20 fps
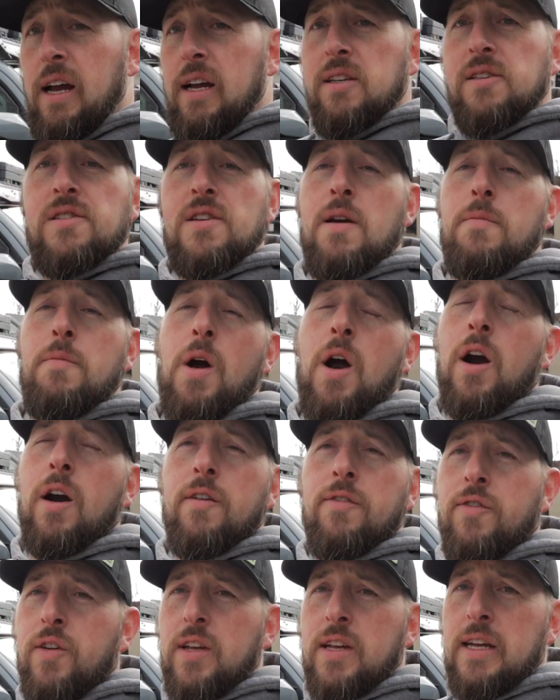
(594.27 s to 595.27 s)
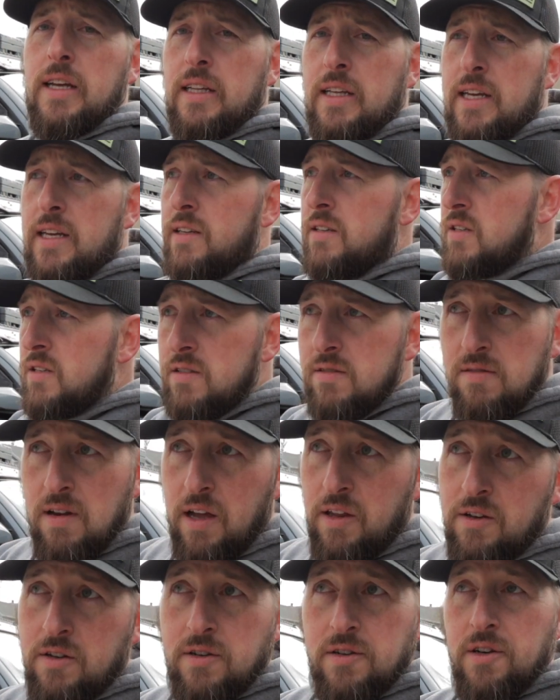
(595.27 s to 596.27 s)
Some are affiliate links,
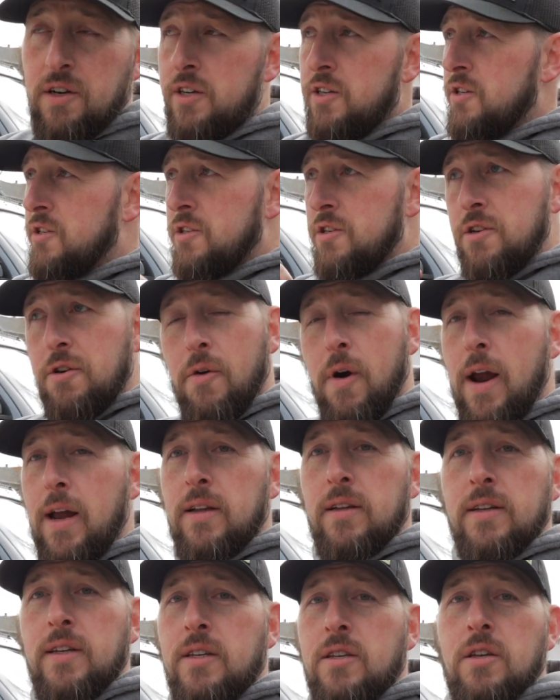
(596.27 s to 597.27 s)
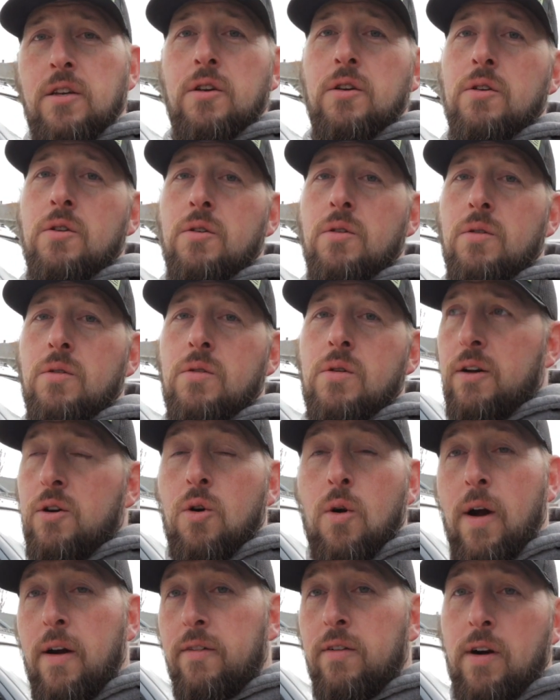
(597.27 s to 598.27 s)
others are just directly to
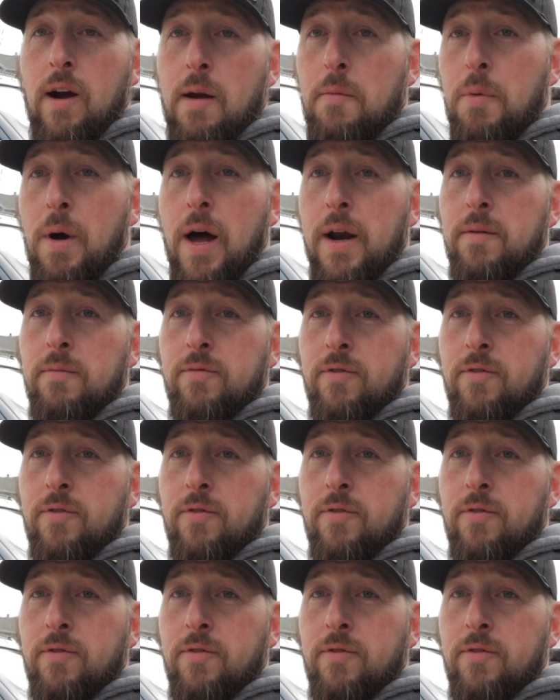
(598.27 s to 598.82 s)
whoever I bought them